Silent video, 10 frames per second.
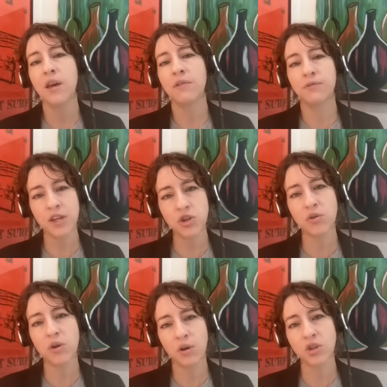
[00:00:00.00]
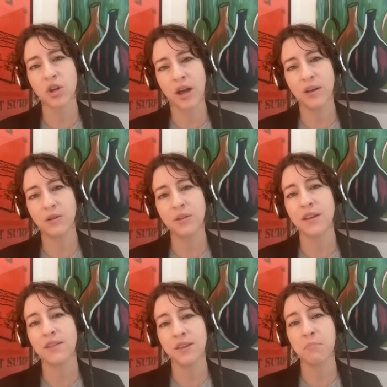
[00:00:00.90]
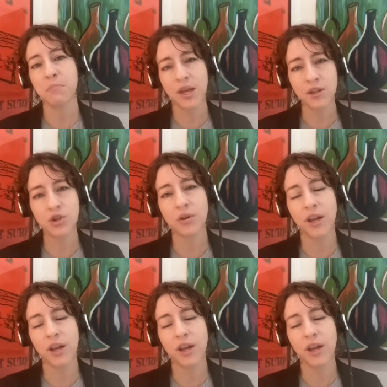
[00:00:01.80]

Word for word: featured her child in the major